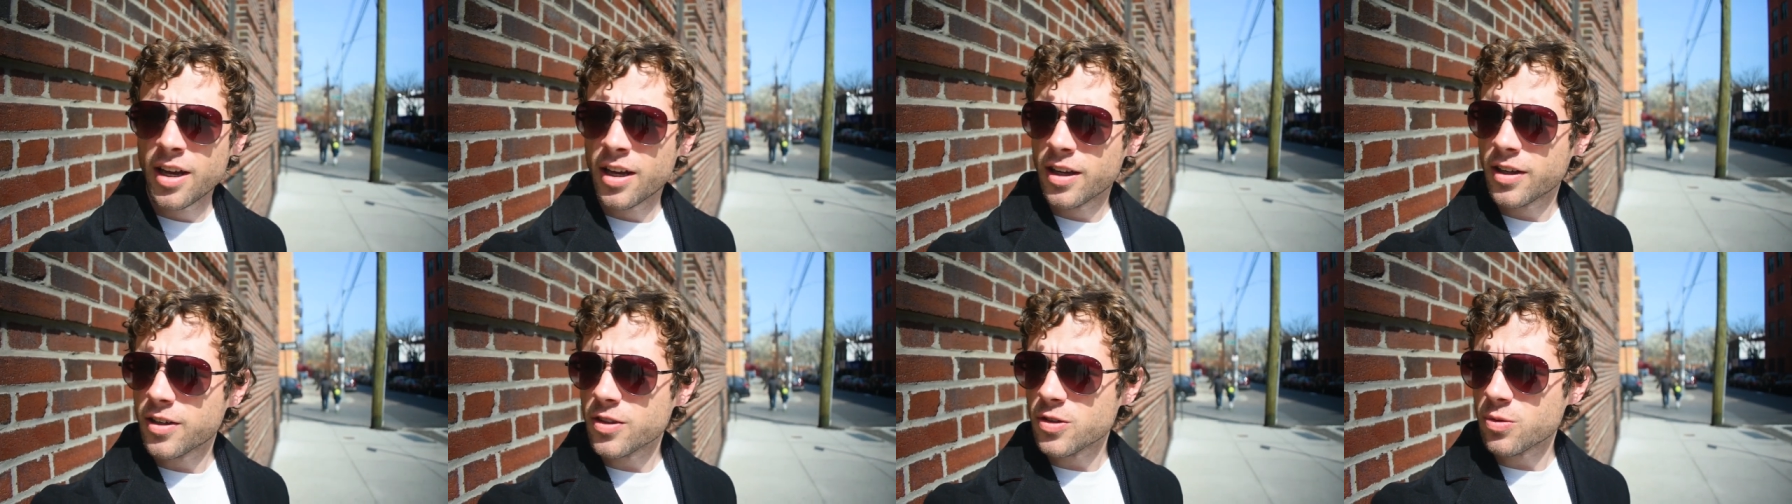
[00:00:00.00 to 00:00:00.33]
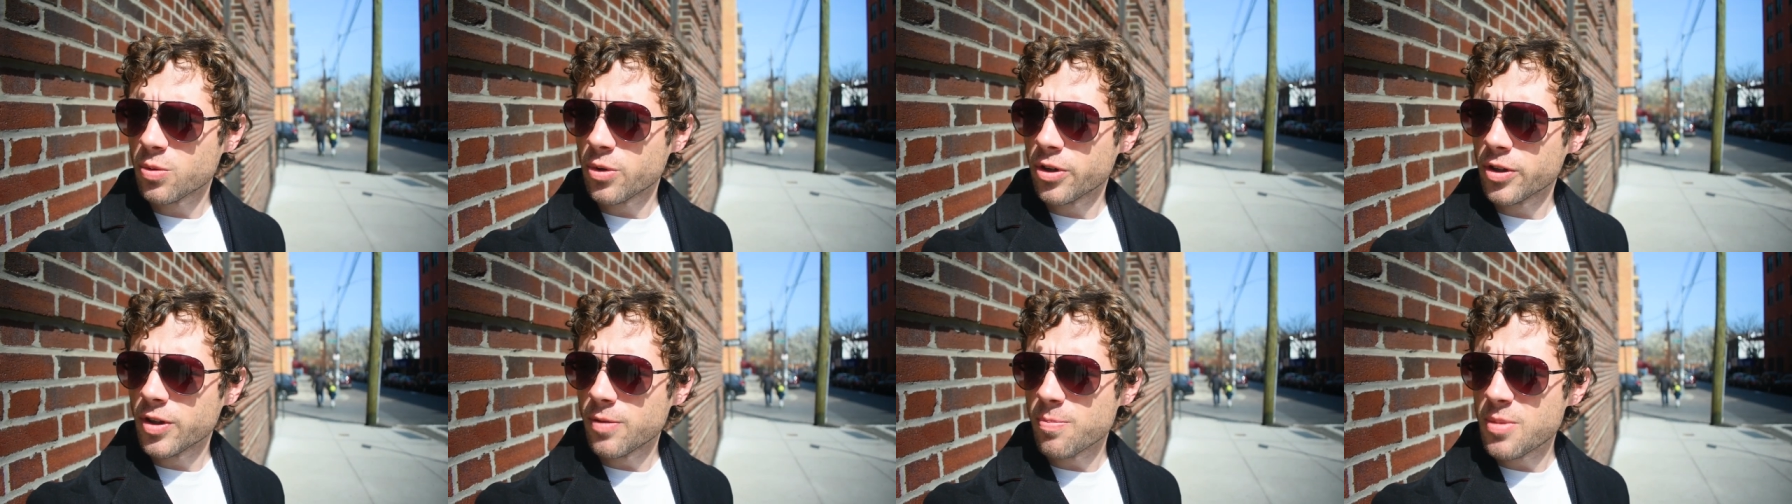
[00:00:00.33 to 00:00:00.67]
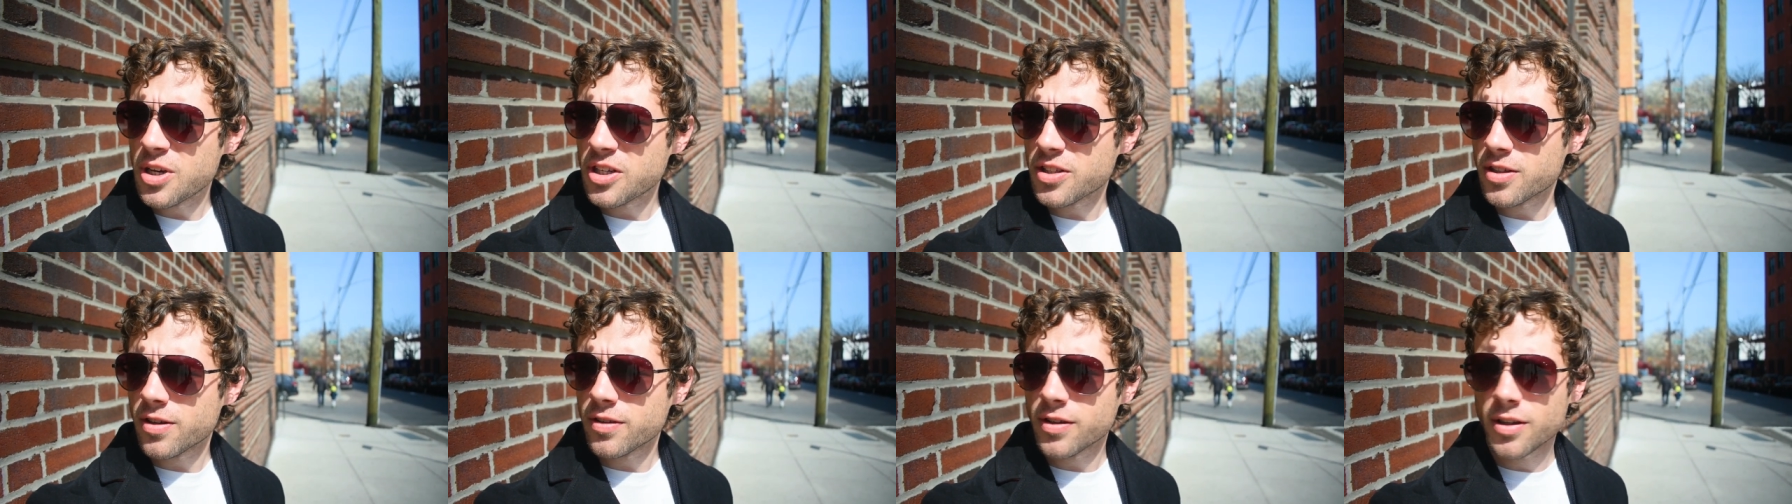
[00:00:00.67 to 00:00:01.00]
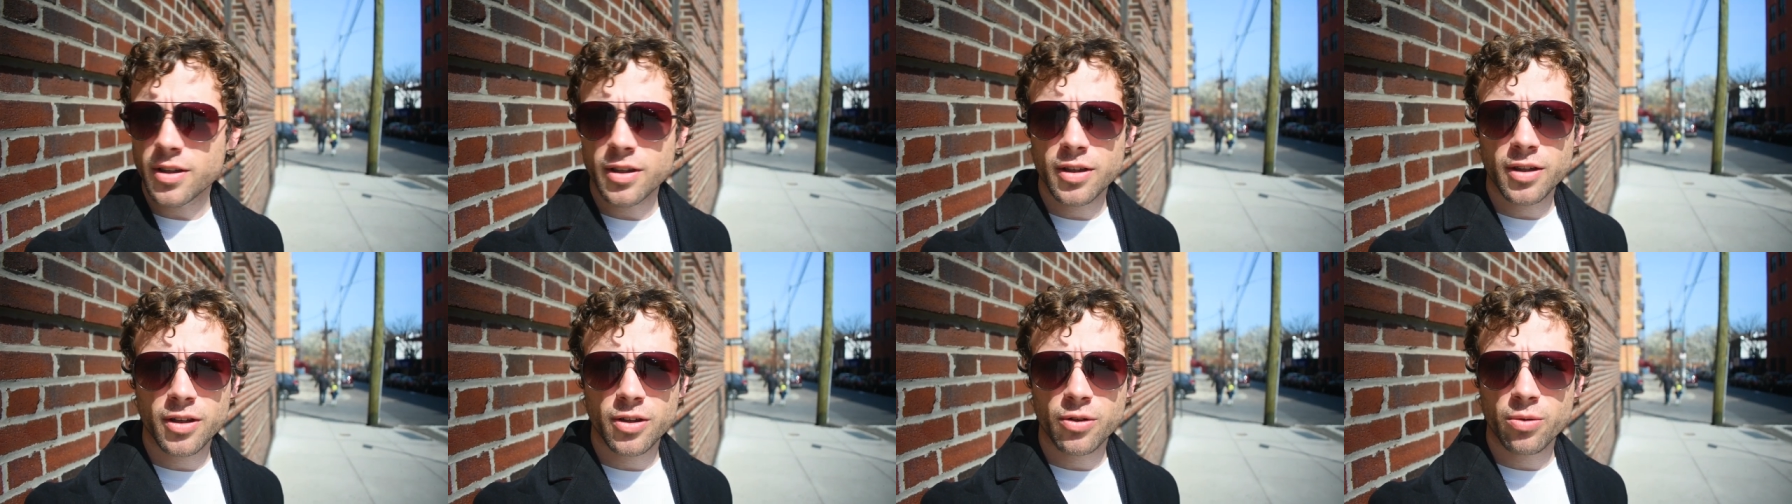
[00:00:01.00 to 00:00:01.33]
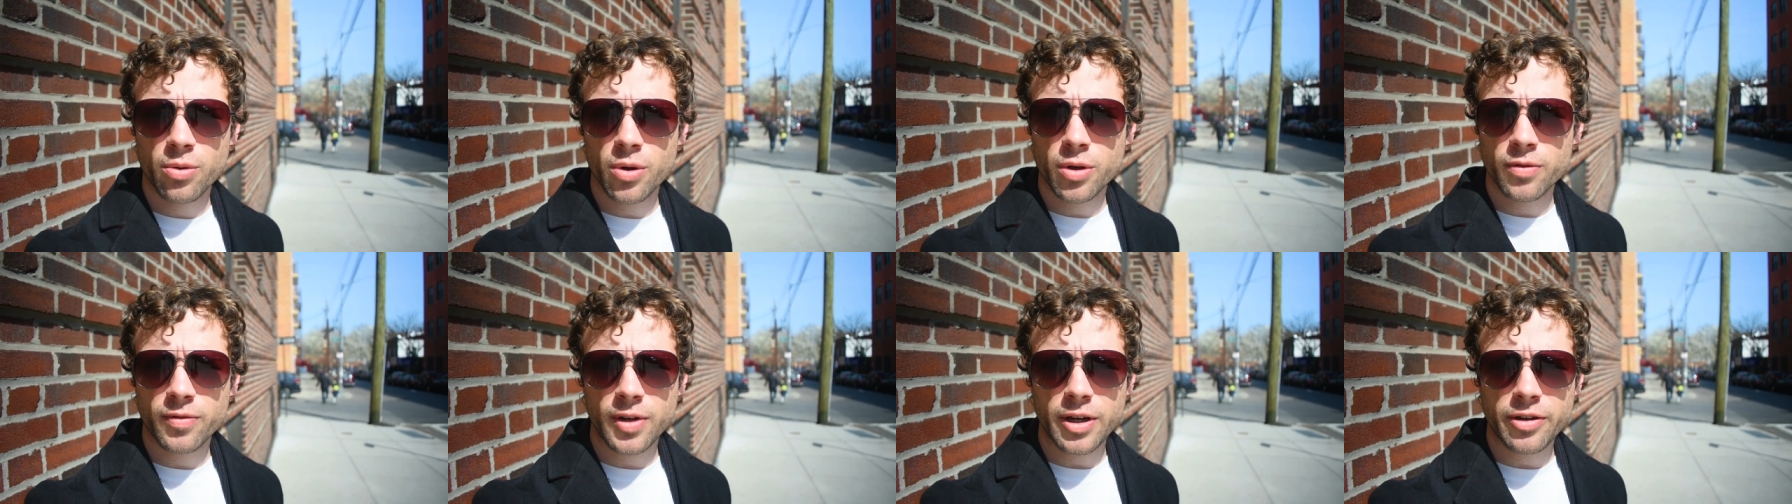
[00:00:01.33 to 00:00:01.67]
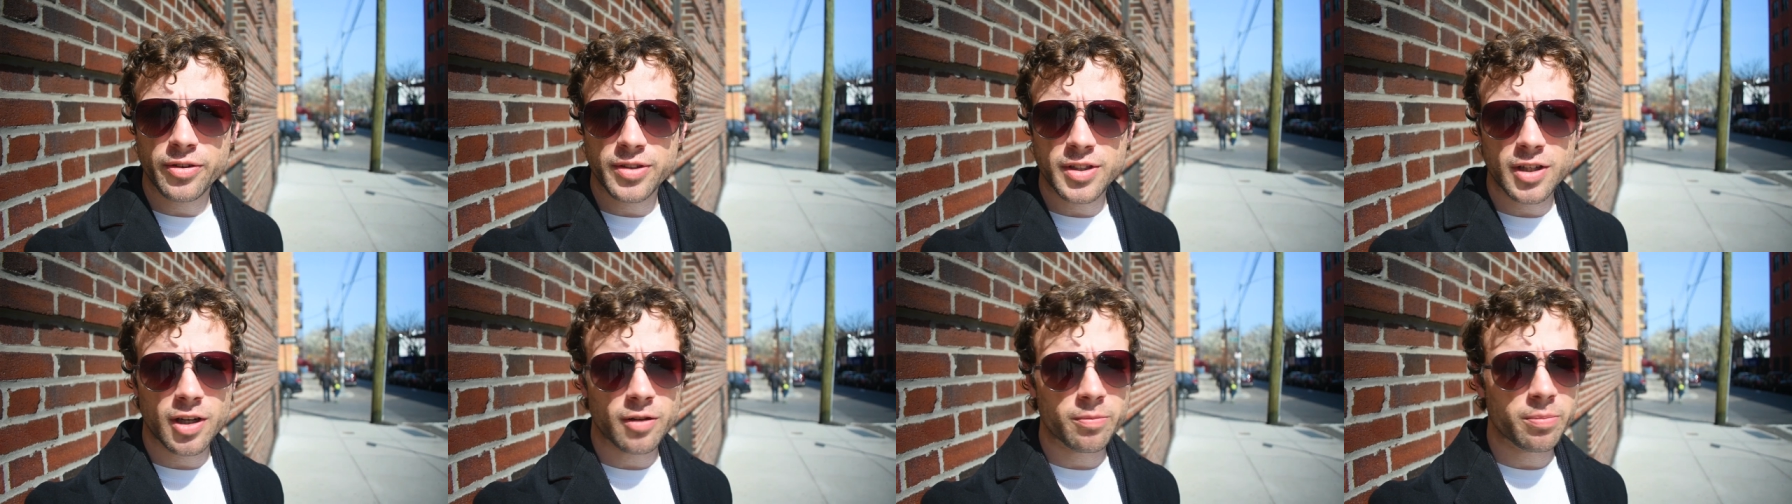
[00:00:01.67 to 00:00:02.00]
because we're in the midst of the
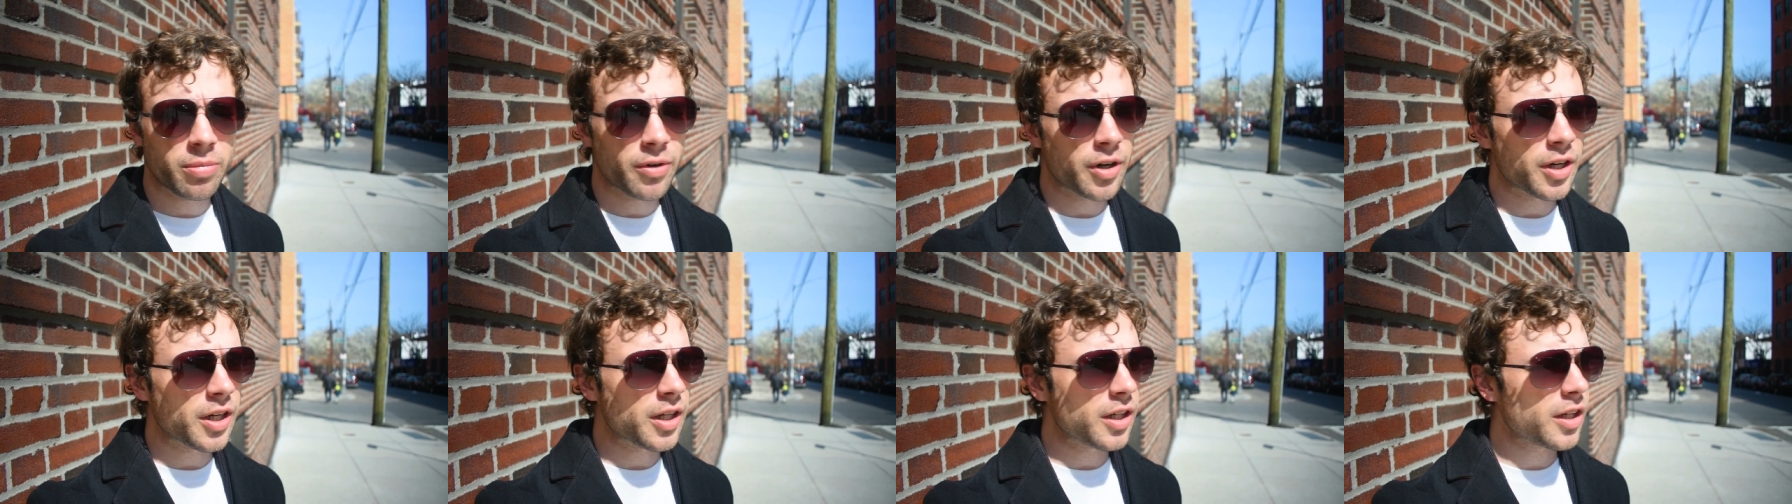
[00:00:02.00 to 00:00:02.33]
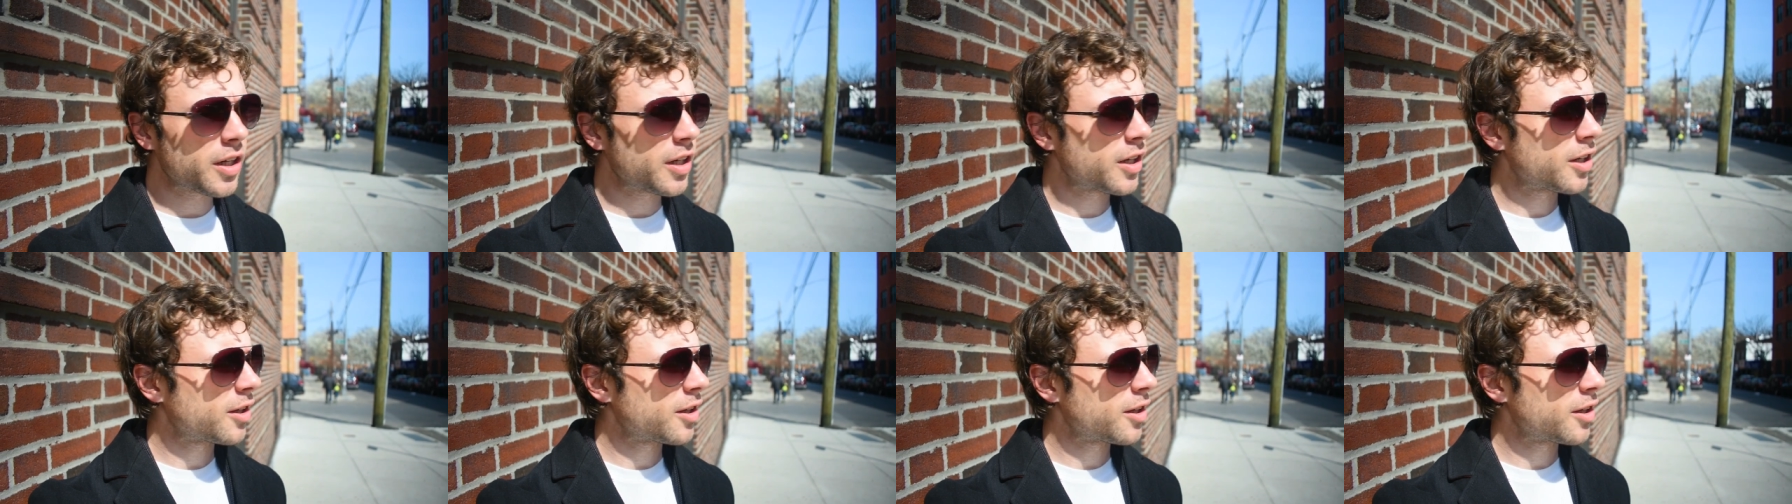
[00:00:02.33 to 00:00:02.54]
coronavirus outbreak.